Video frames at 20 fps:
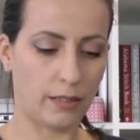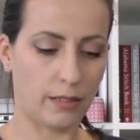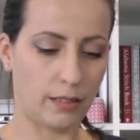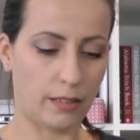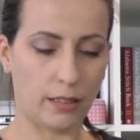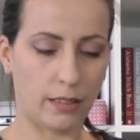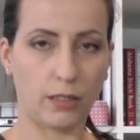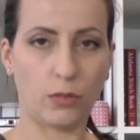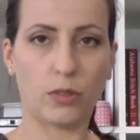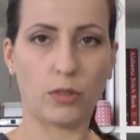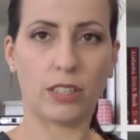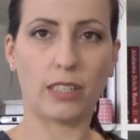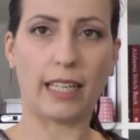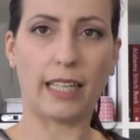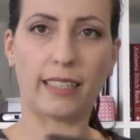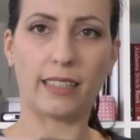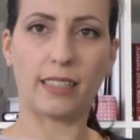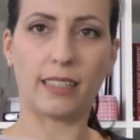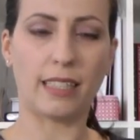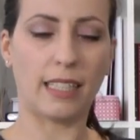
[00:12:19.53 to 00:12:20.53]
It was
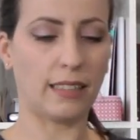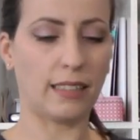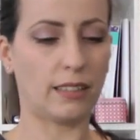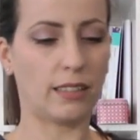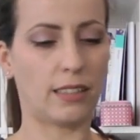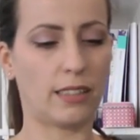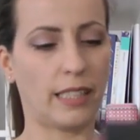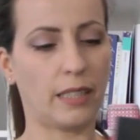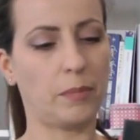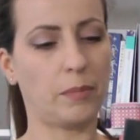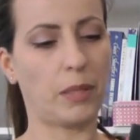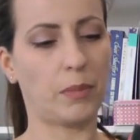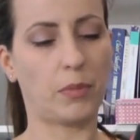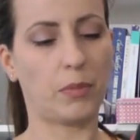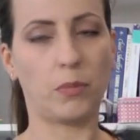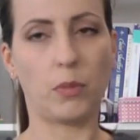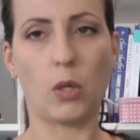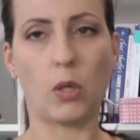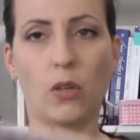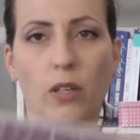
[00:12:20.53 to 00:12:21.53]
like a set, the
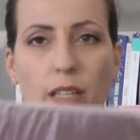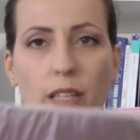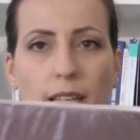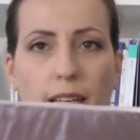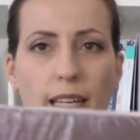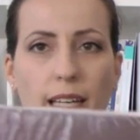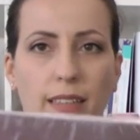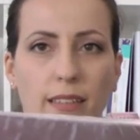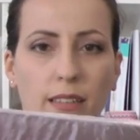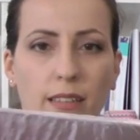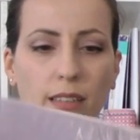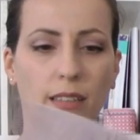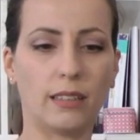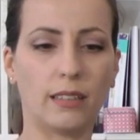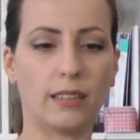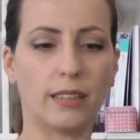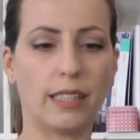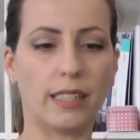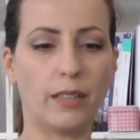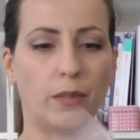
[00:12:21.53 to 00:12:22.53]
sandpaper block and
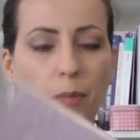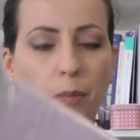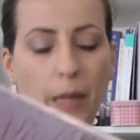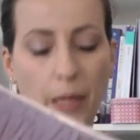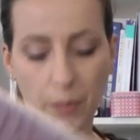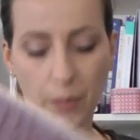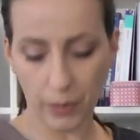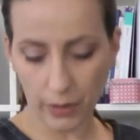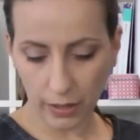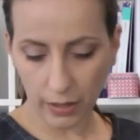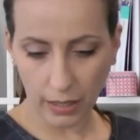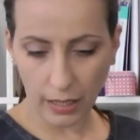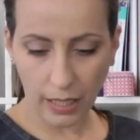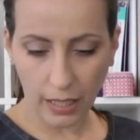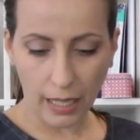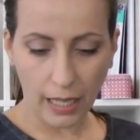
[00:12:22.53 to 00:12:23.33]
the sandpaper.